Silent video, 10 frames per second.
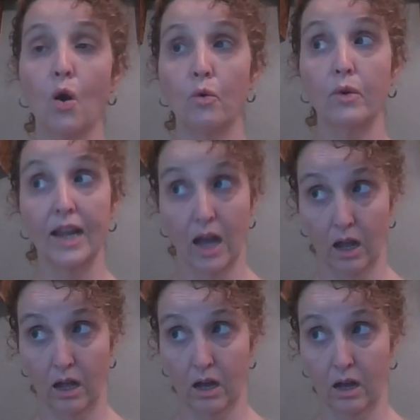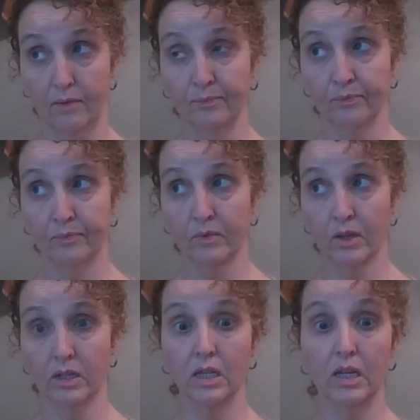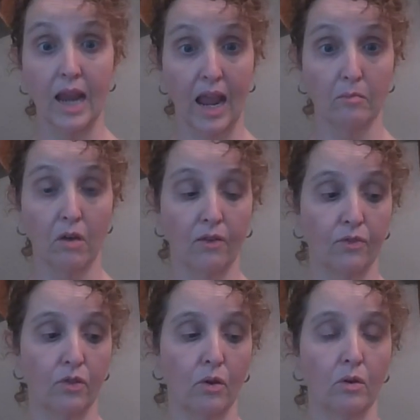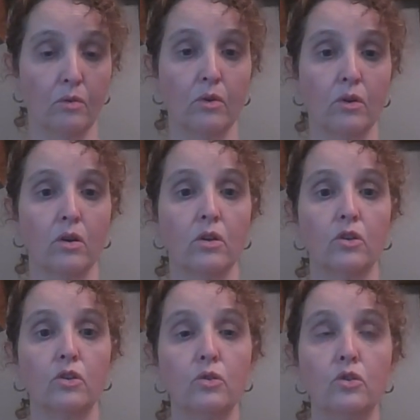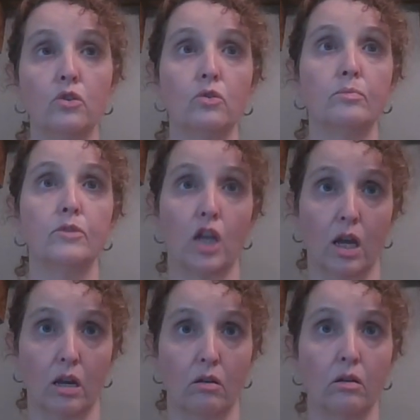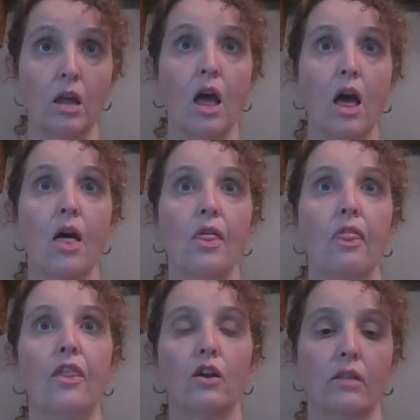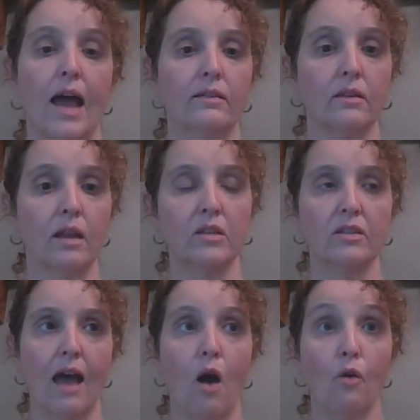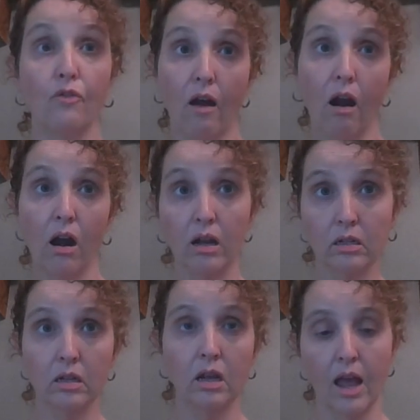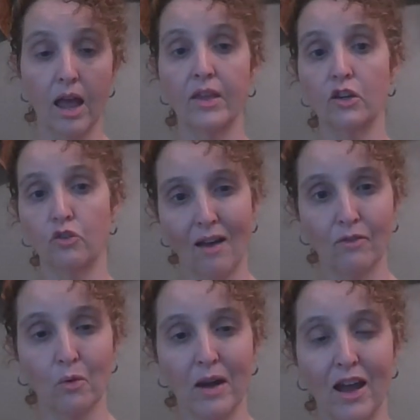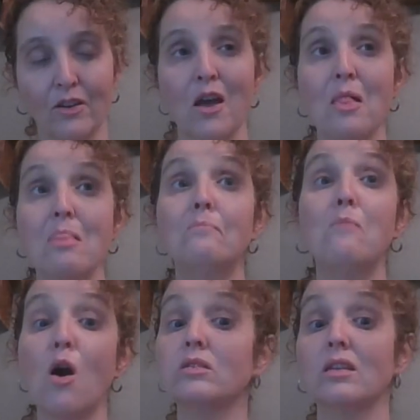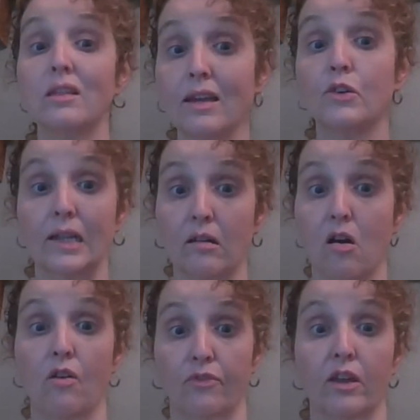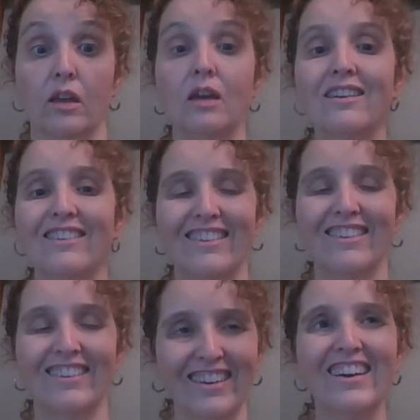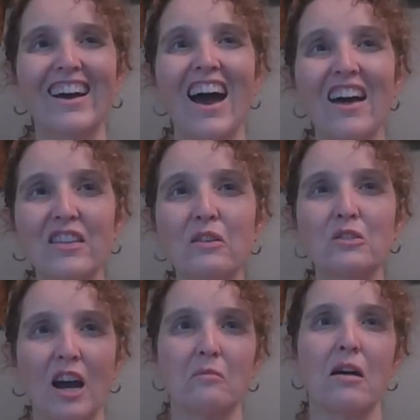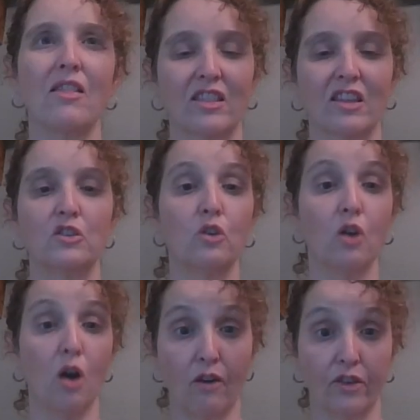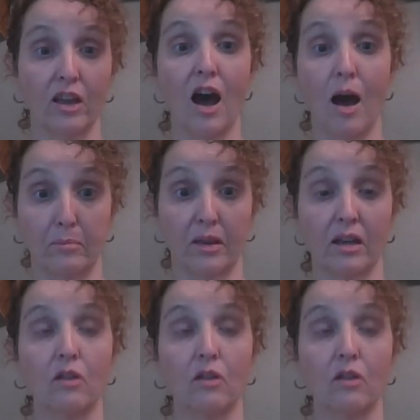Rianka is the name of the YouTube channel. Their last name is Alfar, and they travel around. Mostly they drink coffee. And they will talk about like they do coffee hopping,